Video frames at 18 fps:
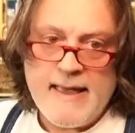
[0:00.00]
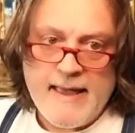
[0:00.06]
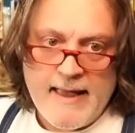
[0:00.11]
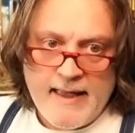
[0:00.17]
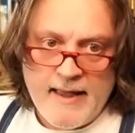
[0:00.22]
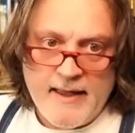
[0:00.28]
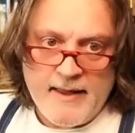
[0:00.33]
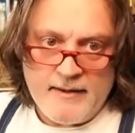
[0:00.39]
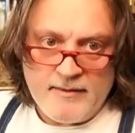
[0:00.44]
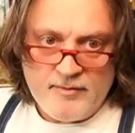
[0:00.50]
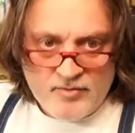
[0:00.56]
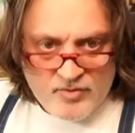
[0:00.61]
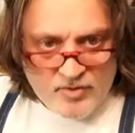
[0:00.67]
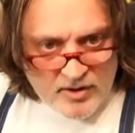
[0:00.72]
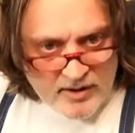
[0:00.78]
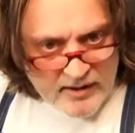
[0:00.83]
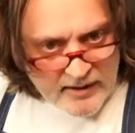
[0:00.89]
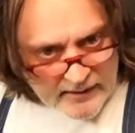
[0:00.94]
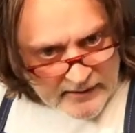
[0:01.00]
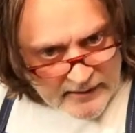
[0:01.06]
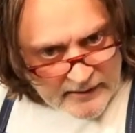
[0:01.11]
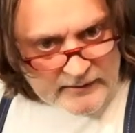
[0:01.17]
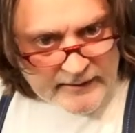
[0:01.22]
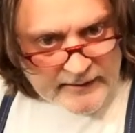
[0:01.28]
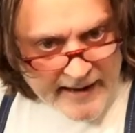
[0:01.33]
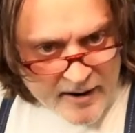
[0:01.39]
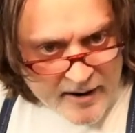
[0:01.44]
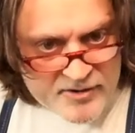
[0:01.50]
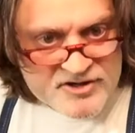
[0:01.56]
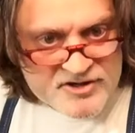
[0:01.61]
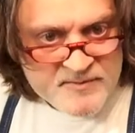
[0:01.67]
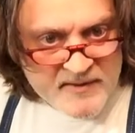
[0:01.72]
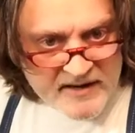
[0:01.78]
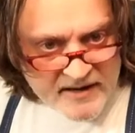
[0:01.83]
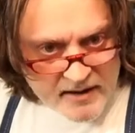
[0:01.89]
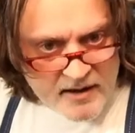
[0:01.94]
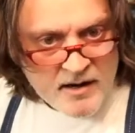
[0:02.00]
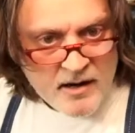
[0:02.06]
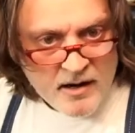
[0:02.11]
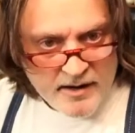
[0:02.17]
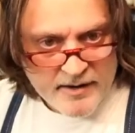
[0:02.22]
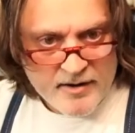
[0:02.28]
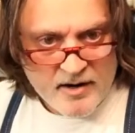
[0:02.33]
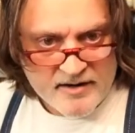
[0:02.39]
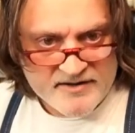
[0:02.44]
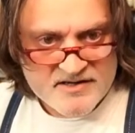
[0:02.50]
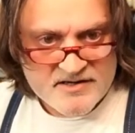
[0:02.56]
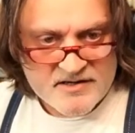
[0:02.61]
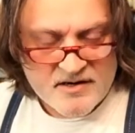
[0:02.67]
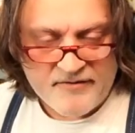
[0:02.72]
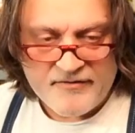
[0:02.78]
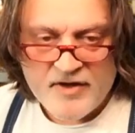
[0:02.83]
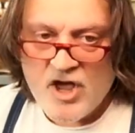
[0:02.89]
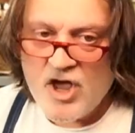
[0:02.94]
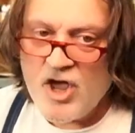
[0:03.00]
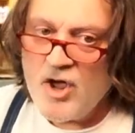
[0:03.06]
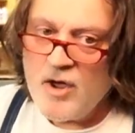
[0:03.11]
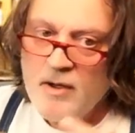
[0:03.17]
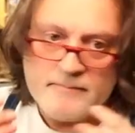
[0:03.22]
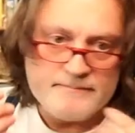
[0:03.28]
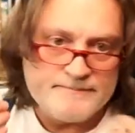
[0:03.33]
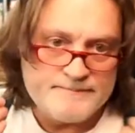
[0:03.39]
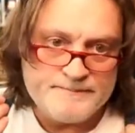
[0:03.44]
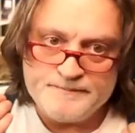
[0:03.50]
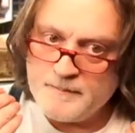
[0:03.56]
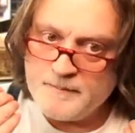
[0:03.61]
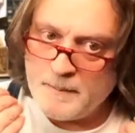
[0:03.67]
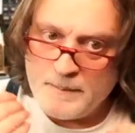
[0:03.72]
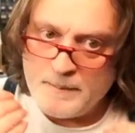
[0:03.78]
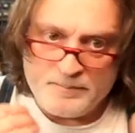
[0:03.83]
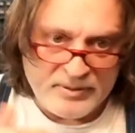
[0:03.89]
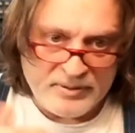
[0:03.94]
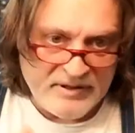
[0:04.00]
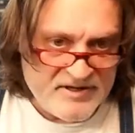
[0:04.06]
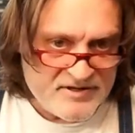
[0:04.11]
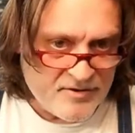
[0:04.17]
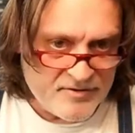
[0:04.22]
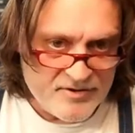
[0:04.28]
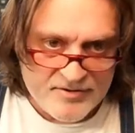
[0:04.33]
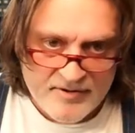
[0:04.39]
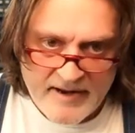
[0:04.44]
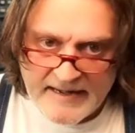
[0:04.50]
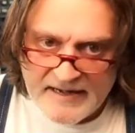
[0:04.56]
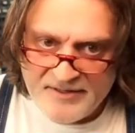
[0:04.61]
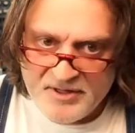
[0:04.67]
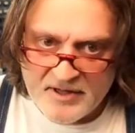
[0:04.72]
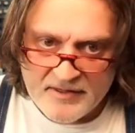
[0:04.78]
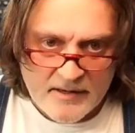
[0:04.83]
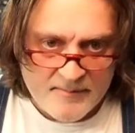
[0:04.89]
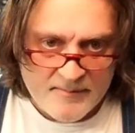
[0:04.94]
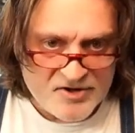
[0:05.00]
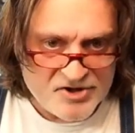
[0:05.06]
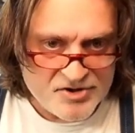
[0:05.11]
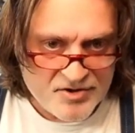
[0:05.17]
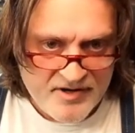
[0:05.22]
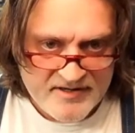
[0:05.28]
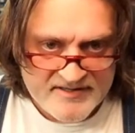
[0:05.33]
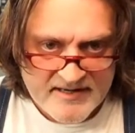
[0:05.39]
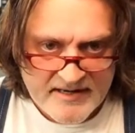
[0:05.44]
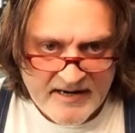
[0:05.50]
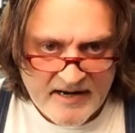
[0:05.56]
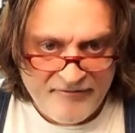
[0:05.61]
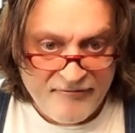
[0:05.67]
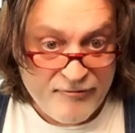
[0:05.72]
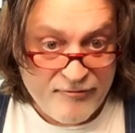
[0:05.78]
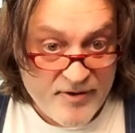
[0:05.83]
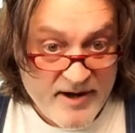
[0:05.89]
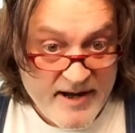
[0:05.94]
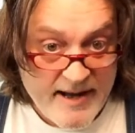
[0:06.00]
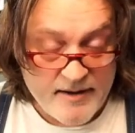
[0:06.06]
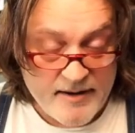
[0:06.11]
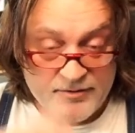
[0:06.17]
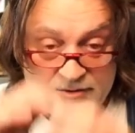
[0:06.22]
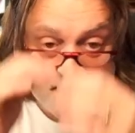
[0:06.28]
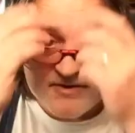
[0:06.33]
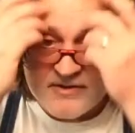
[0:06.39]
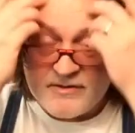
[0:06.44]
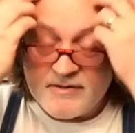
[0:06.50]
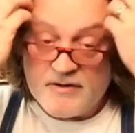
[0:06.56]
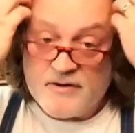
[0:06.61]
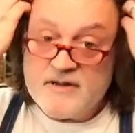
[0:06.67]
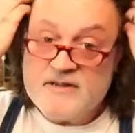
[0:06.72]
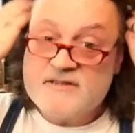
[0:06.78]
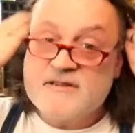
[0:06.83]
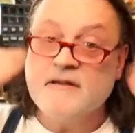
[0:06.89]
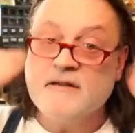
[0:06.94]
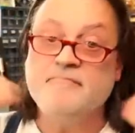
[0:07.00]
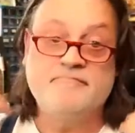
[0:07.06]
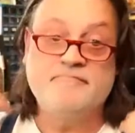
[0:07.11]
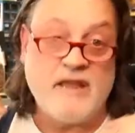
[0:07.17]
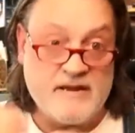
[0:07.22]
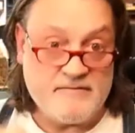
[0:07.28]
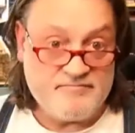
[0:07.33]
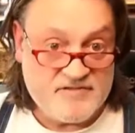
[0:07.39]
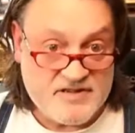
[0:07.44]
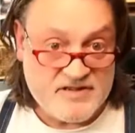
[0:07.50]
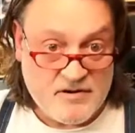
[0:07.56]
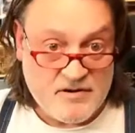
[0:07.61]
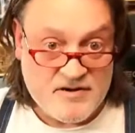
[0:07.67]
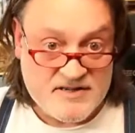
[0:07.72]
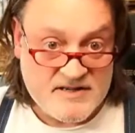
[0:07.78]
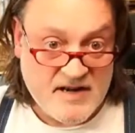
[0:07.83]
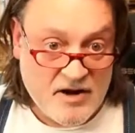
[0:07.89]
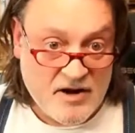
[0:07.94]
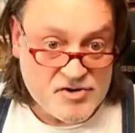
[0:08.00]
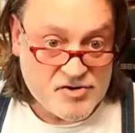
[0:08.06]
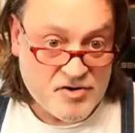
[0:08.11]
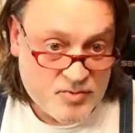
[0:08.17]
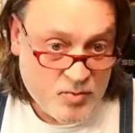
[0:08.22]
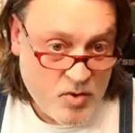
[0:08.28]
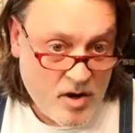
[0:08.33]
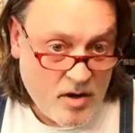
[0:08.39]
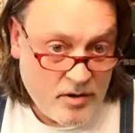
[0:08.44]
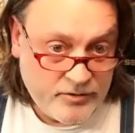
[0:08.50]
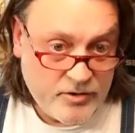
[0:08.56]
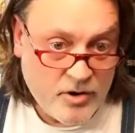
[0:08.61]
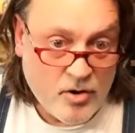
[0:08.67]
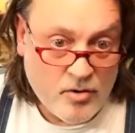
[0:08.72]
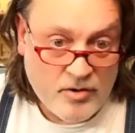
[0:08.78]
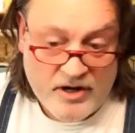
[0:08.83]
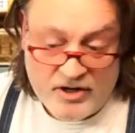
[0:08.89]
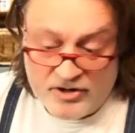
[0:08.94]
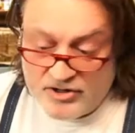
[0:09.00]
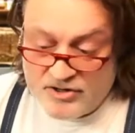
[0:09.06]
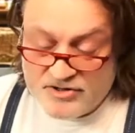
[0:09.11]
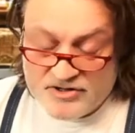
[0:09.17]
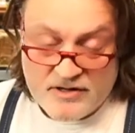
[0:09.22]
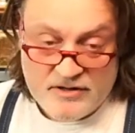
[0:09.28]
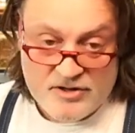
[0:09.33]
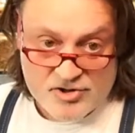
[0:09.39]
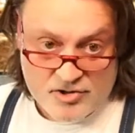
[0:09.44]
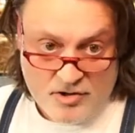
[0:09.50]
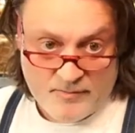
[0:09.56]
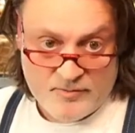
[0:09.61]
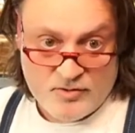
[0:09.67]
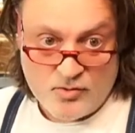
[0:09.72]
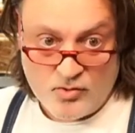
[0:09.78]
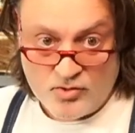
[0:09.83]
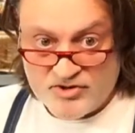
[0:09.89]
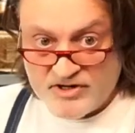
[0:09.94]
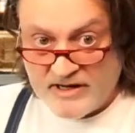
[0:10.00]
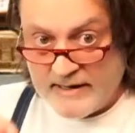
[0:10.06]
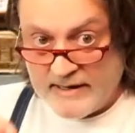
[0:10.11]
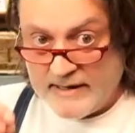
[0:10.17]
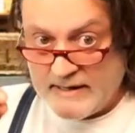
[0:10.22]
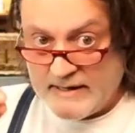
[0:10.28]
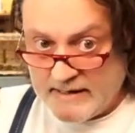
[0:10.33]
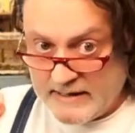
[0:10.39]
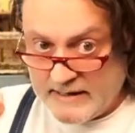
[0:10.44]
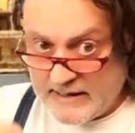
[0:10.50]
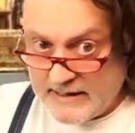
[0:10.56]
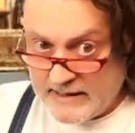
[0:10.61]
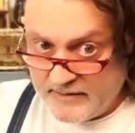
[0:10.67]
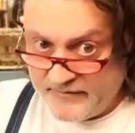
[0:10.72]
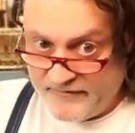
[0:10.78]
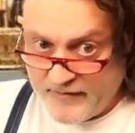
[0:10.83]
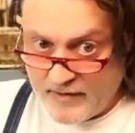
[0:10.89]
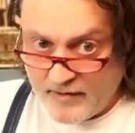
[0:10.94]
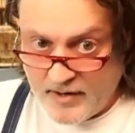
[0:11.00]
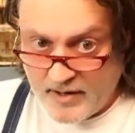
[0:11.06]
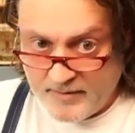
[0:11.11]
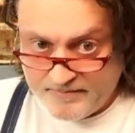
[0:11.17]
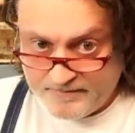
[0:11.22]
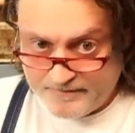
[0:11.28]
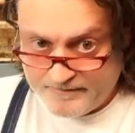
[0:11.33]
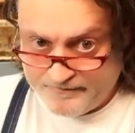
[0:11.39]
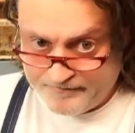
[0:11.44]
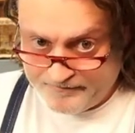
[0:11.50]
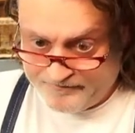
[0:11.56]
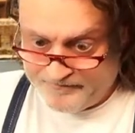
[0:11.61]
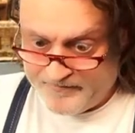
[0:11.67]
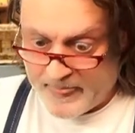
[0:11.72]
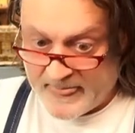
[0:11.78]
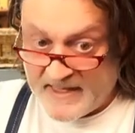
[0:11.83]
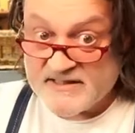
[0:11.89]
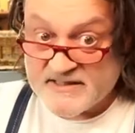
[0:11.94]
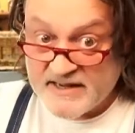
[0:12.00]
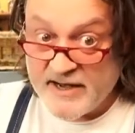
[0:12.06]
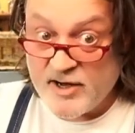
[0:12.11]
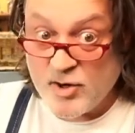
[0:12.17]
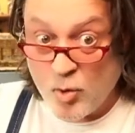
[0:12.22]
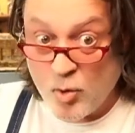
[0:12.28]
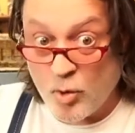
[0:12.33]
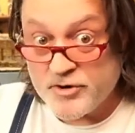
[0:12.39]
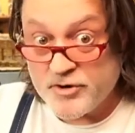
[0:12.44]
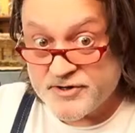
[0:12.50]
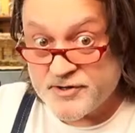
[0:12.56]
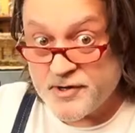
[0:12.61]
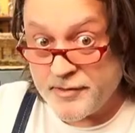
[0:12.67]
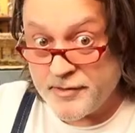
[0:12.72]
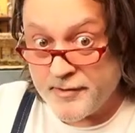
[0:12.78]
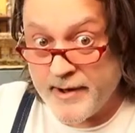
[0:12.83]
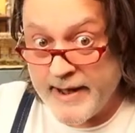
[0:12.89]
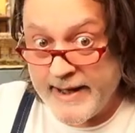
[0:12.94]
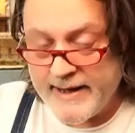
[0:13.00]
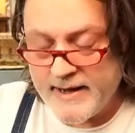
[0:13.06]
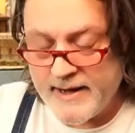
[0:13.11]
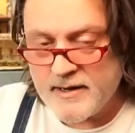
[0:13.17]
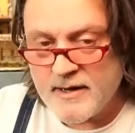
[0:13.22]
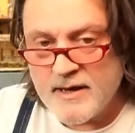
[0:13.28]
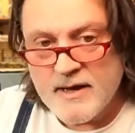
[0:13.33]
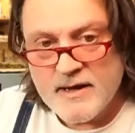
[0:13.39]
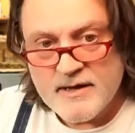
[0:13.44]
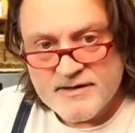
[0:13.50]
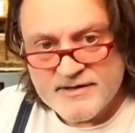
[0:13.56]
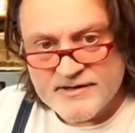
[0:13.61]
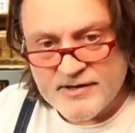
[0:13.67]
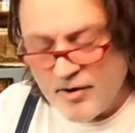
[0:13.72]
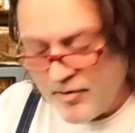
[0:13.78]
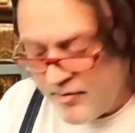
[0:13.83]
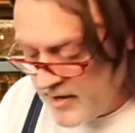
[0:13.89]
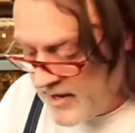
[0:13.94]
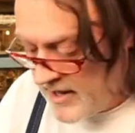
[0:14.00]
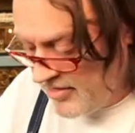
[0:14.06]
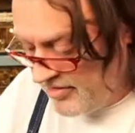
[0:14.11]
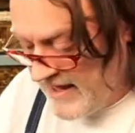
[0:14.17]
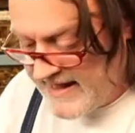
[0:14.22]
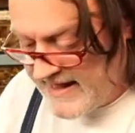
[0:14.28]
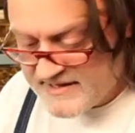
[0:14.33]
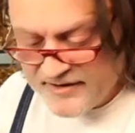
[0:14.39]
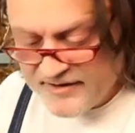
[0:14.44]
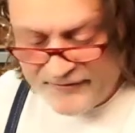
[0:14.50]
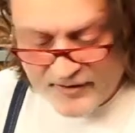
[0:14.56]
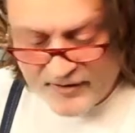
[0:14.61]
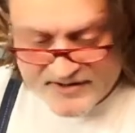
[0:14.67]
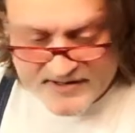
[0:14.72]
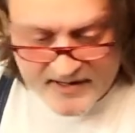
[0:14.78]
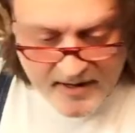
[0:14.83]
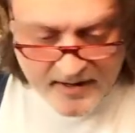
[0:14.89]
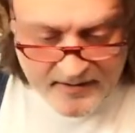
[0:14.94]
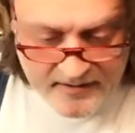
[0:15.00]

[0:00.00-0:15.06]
and it, it allows me to cut on stuff please don't do anything that I'm going to show you today freehand. There's there is a, a serious danger, as we all know, in using these sharp tools in very tight quarters to their hand. So that's the first thing I